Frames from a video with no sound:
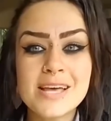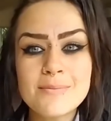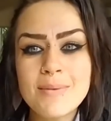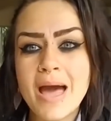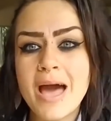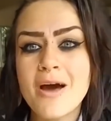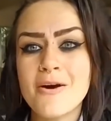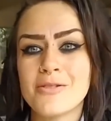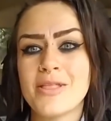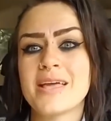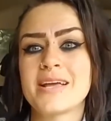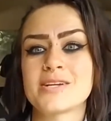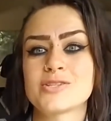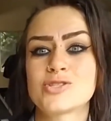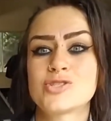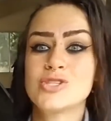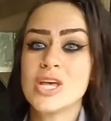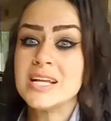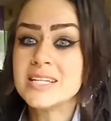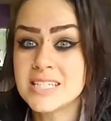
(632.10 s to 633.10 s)
somehow like
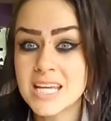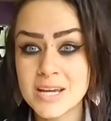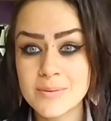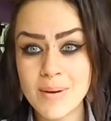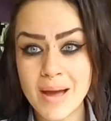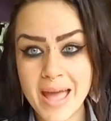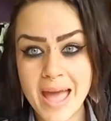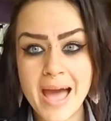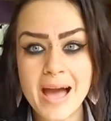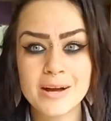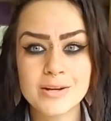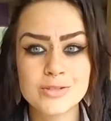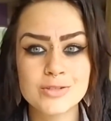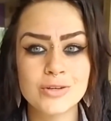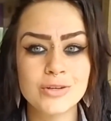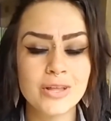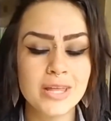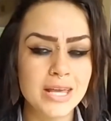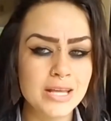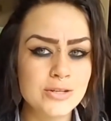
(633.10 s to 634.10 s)
sending my
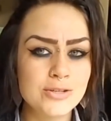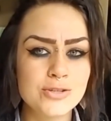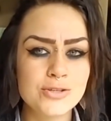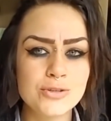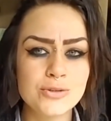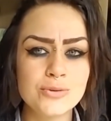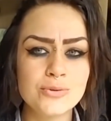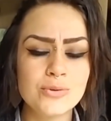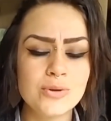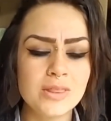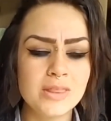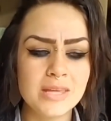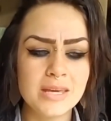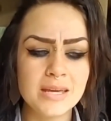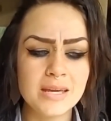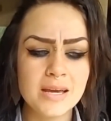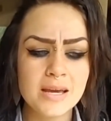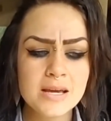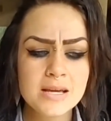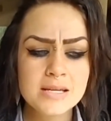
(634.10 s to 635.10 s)
axle into
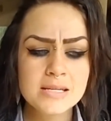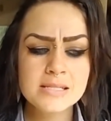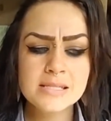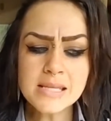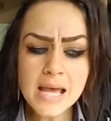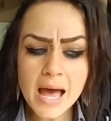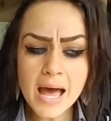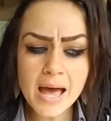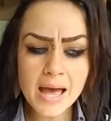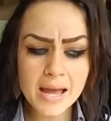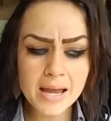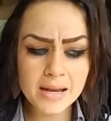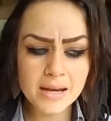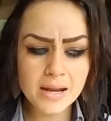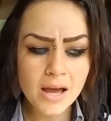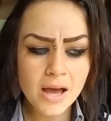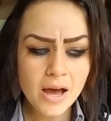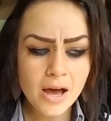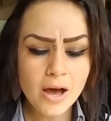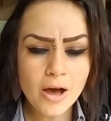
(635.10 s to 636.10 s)
the
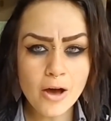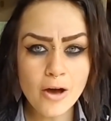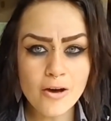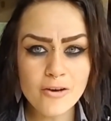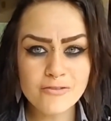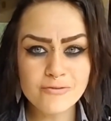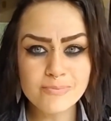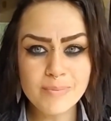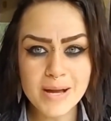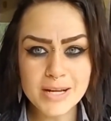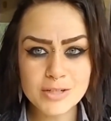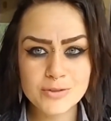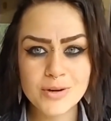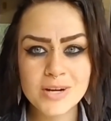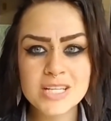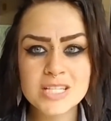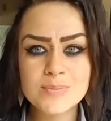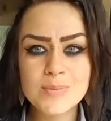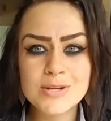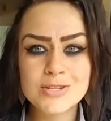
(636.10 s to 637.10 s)
side of my
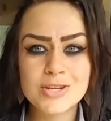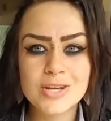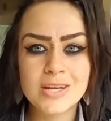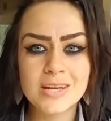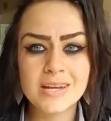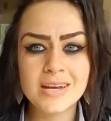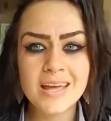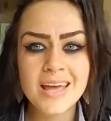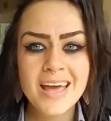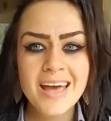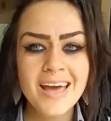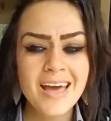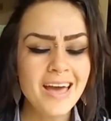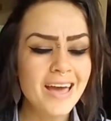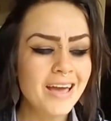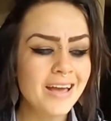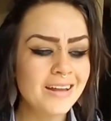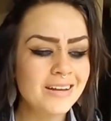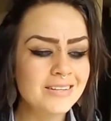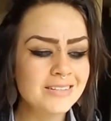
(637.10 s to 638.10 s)
transmission,
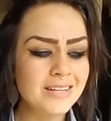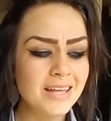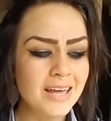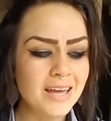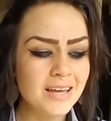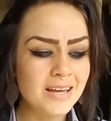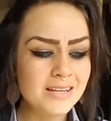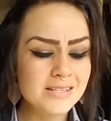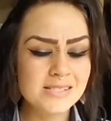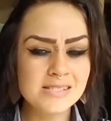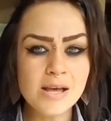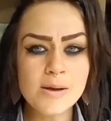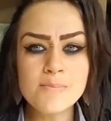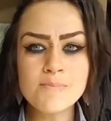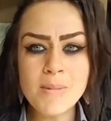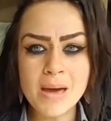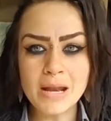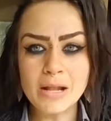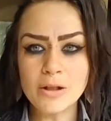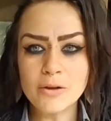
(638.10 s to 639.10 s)
and like
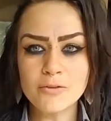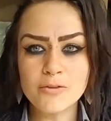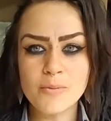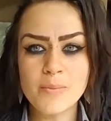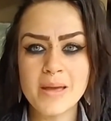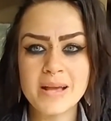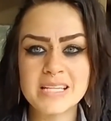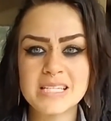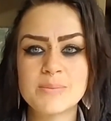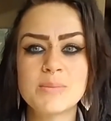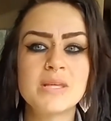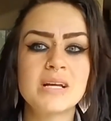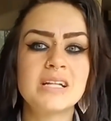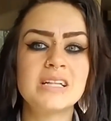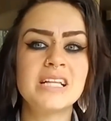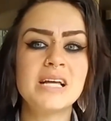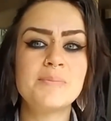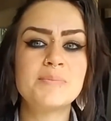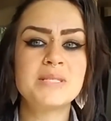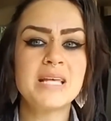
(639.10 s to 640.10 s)
some metal from like some of the
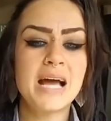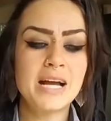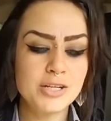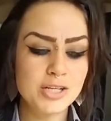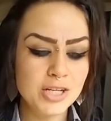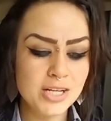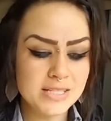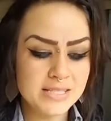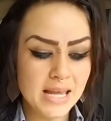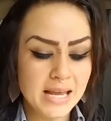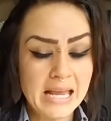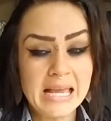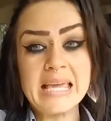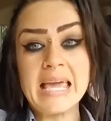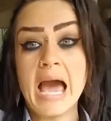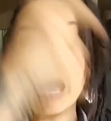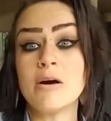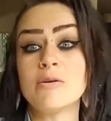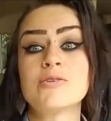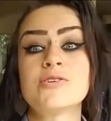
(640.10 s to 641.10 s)
clips actually just
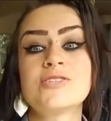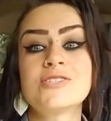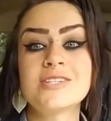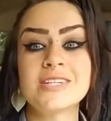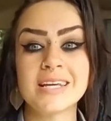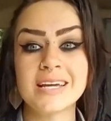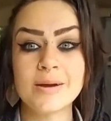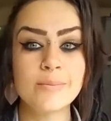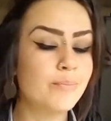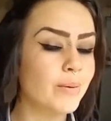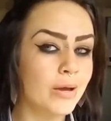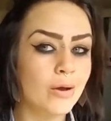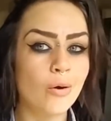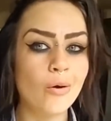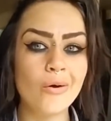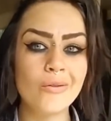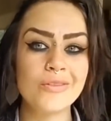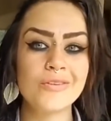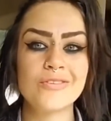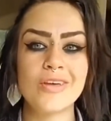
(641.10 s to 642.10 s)
like gouged like a
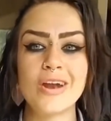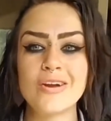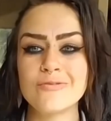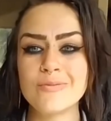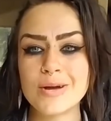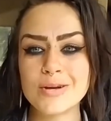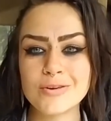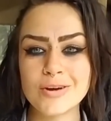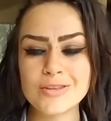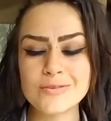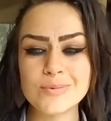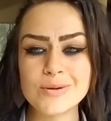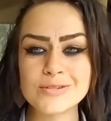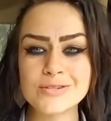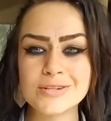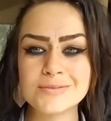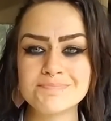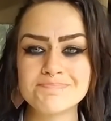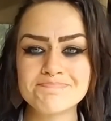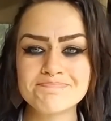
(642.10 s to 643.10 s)
big hole in the side of my
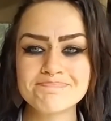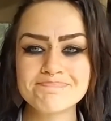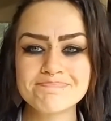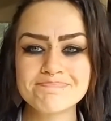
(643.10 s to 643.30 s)
transmission.